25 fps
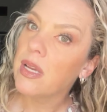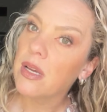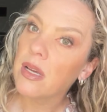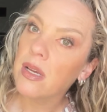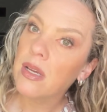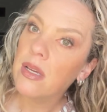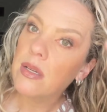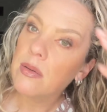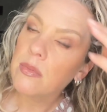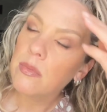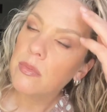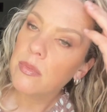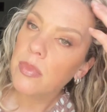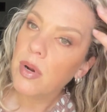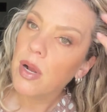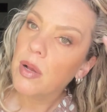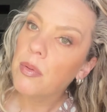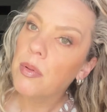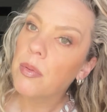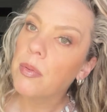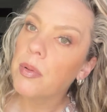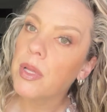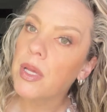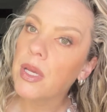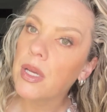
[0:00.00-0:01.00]
I am
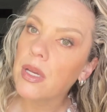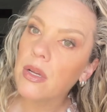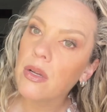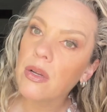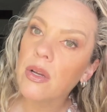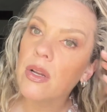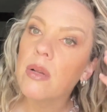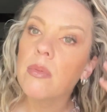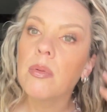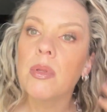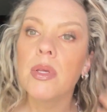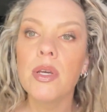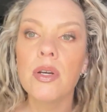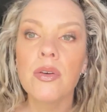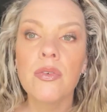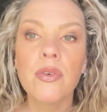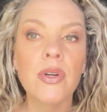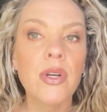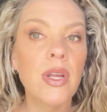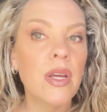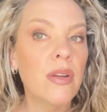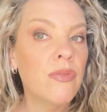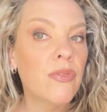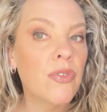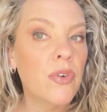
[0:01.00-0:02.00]
probably incredibly
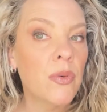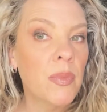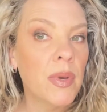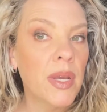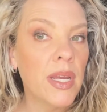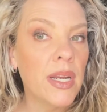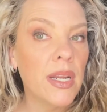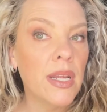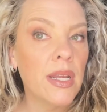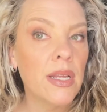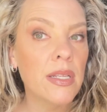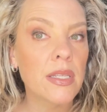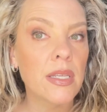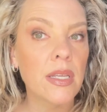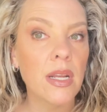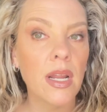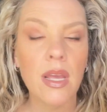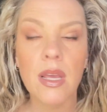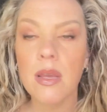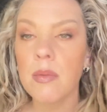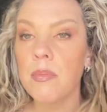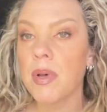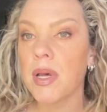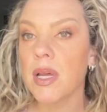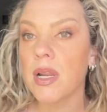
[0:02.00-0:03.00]
overdone for my day
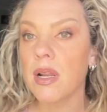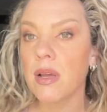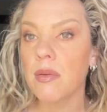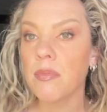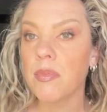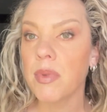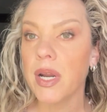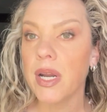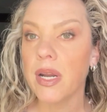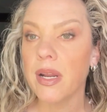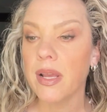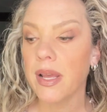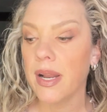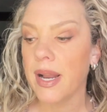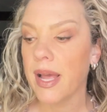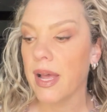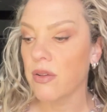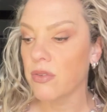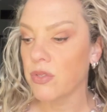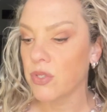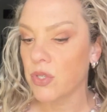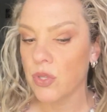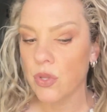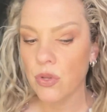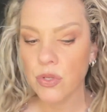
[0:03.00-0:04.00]
today, but I'm ready to head out.
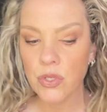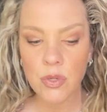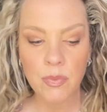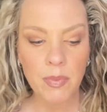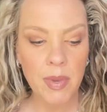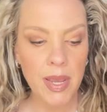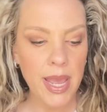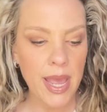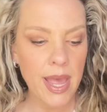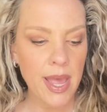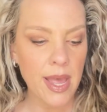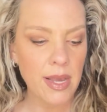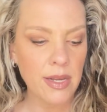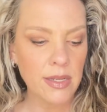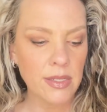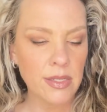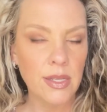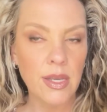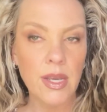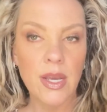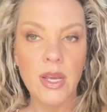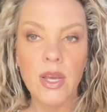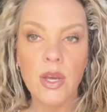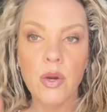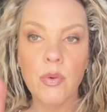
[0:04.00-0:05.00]
So those are my hacks.
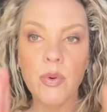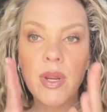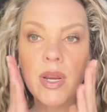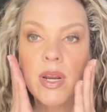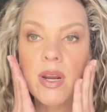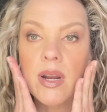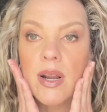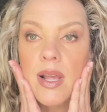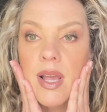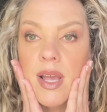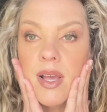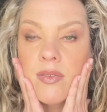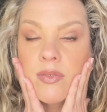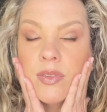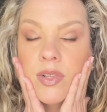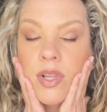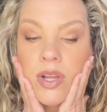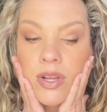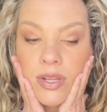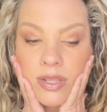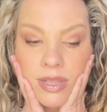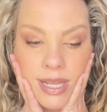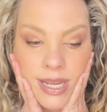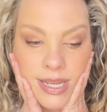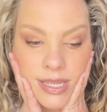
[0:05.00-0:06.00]
We are going to have
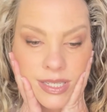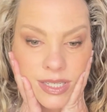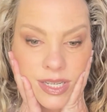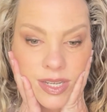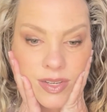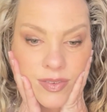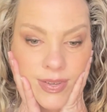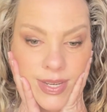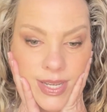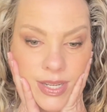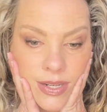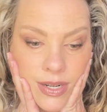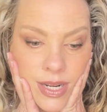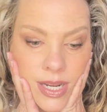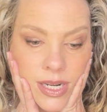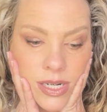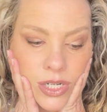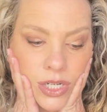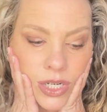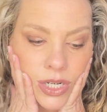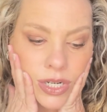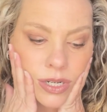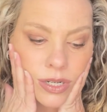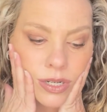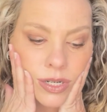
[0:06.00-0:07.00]
long-lasting
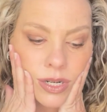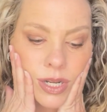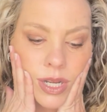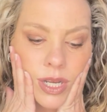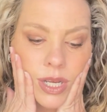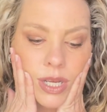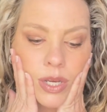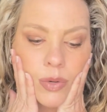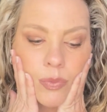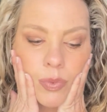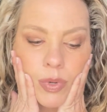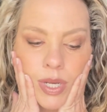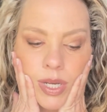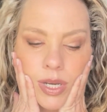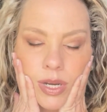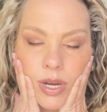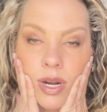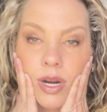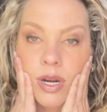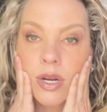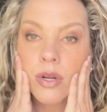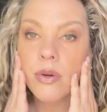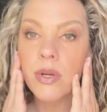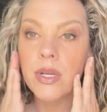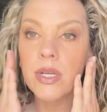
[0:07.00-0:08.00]
foundation. We
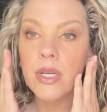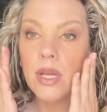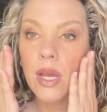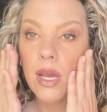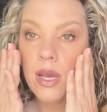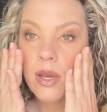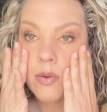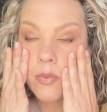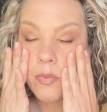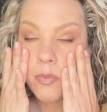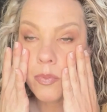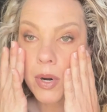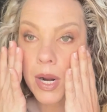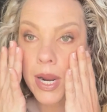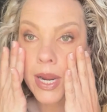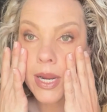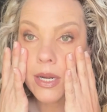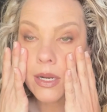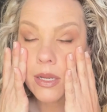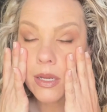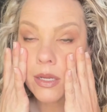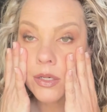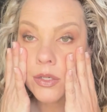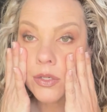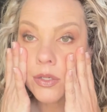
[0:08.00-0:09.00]
are going to have bright
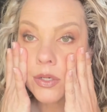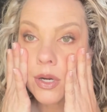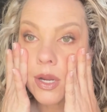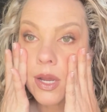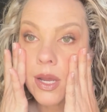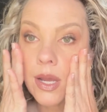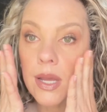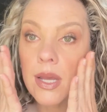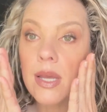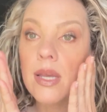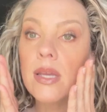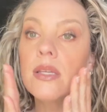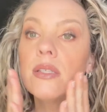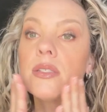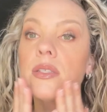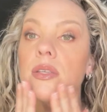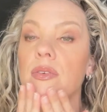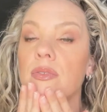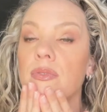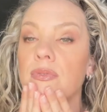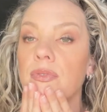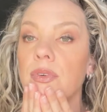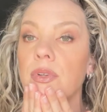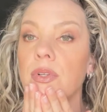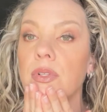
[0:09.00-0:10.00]
under eyes,
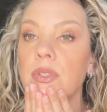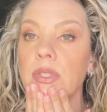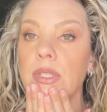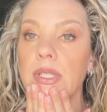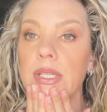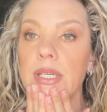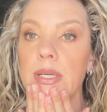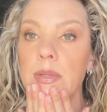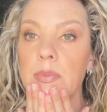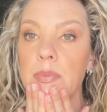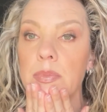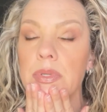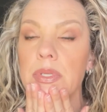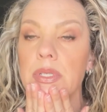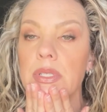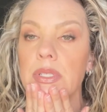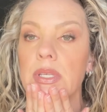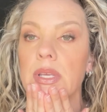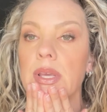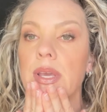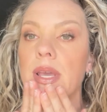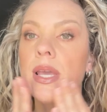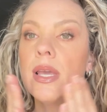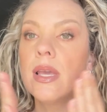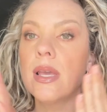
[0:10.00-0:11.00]
full lips,
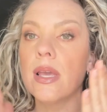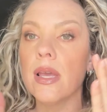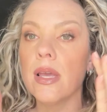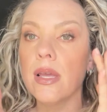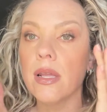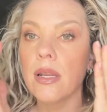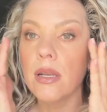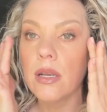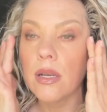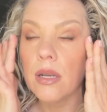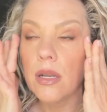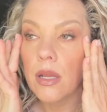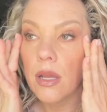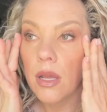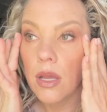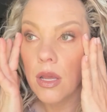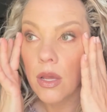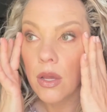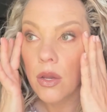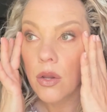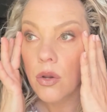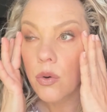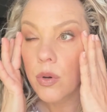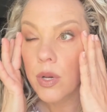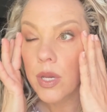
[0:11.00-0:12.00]
and
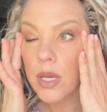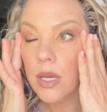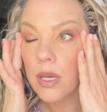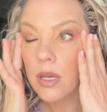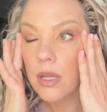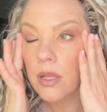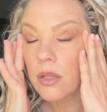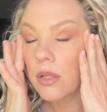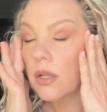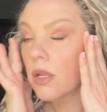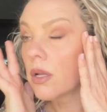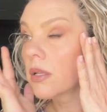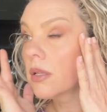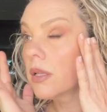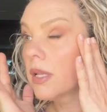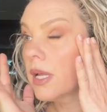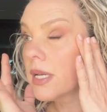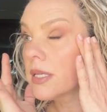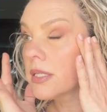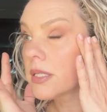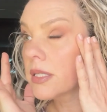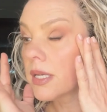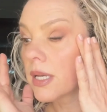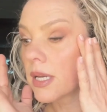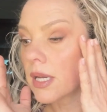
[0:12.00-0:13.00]
quick,
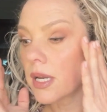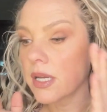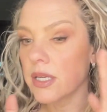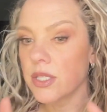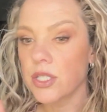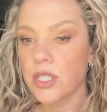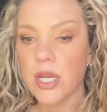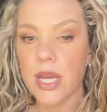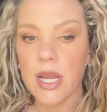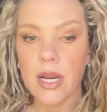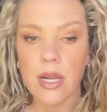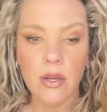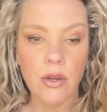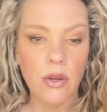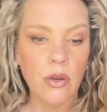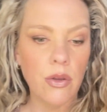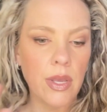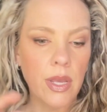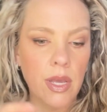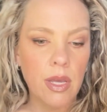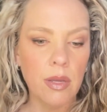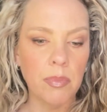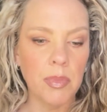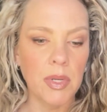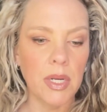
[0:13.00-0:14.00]
long-lasting eyeshadow. Oh
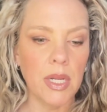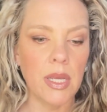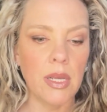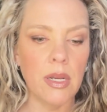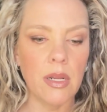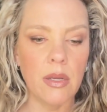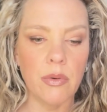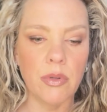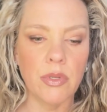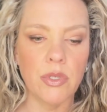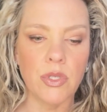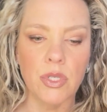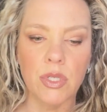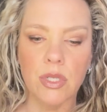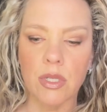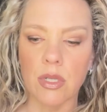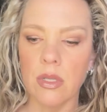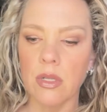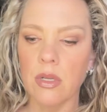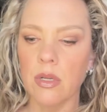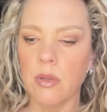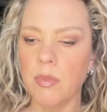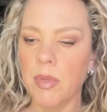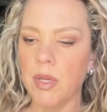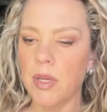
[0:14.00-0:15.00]
yeah, I'm going to hit it with just a
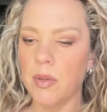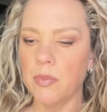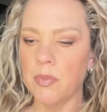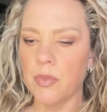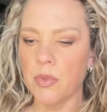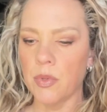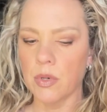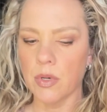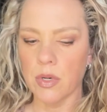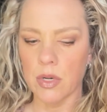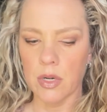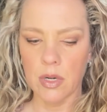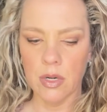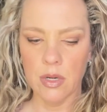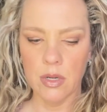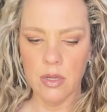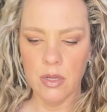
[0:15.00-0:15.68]
little bit more